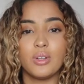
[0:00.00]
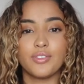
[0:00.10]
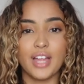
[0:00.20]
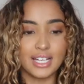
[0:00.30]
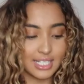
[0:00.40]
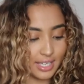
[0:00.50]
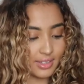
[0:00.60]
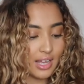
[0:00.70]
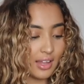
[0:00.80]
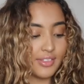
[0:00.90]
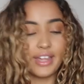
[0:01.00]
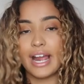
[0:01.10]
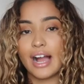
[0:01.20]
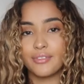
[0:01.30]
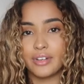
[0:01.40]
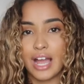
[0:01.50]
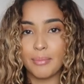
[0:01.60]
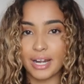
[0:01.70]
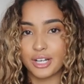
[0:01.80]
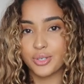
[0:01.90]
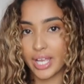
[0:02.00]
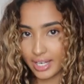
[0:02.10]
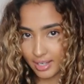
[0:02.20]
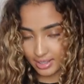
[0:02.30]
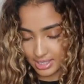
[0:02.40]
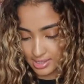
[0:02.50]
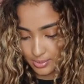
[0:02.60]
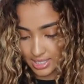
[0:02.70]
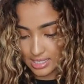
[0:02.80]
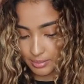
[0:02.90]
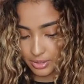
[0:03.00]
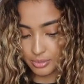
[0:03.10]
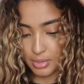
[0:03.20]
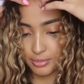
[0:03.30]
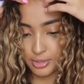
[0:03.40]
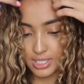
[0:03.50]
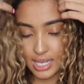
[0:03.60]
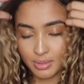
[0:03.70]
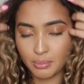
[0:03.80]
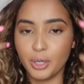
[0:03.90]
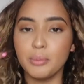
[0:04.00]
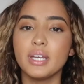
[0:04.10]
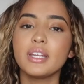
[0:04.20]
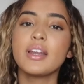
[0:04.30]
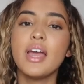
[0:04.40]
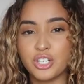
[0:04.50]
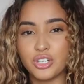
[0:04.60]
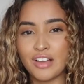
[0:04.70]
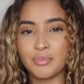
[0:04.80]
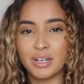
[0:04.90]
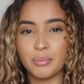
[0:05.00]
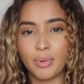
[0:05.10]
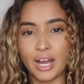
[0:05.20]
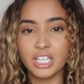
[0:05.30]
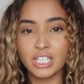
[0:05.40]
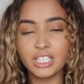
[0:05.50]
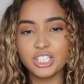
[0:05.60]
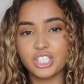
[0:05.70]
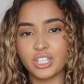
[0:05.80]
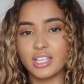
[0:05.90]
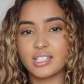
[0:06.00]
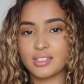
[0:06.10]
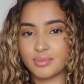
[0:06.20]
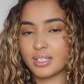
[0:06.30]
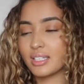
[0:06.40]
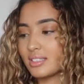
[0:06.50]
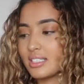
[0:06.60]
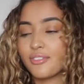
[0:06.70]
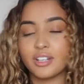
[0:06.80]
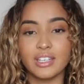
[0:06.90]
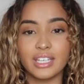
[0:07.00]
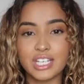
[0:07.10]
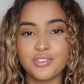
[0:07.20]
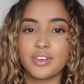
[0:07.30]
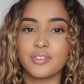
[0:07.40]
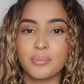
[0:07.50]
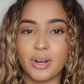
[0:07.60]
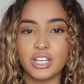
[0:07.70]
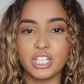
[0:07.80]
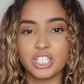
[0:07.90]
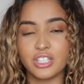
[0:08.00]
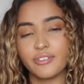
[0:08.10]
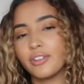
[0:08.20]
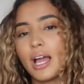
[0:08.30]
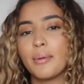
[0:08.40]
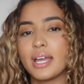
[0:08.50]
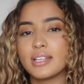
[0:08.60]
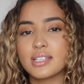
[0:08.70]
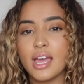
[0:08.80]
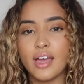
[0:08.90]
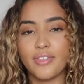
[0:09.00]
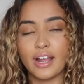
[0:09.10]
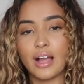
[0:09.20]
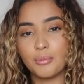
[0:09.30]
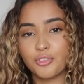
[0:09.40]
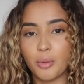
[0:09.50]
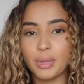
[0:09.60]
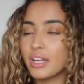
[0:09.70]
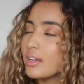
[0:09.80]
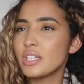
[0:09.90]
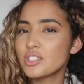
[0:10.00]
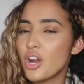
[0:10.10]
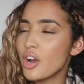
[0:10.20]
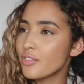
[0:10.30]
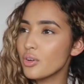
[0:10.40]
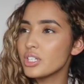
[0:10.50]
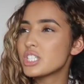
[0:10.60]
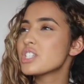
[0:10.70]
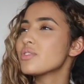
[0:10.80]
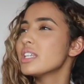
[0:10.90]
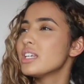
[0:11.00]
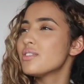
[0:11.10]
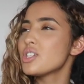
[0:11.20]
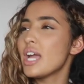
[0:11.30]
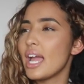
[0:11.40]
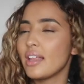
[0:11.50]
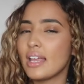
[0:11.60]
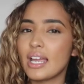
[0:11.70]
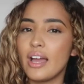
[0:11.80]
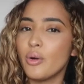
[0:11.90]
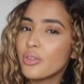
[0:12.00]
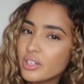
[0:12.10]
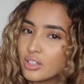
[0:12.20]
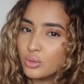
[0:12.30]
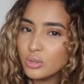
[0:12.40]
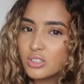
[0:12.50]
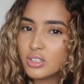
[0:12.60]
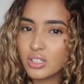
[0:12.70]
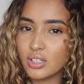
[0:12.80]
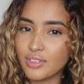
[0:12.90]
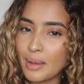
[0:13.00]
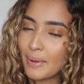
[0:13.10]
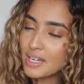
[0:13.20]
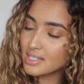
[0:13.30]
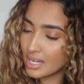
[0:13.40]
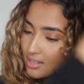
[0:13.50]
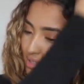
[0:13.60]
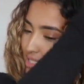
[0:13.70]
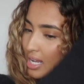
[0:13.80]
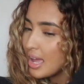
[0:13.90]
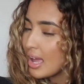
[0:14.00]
all of that to get the color that I have now. My natural hair color is what's coming through my roots at the moment. I do have a bit of breakage. This definitely gets rid of the breakage and the flyaways that come from it. So overall, it just really gives your hair like a healthier look, if that makes sense.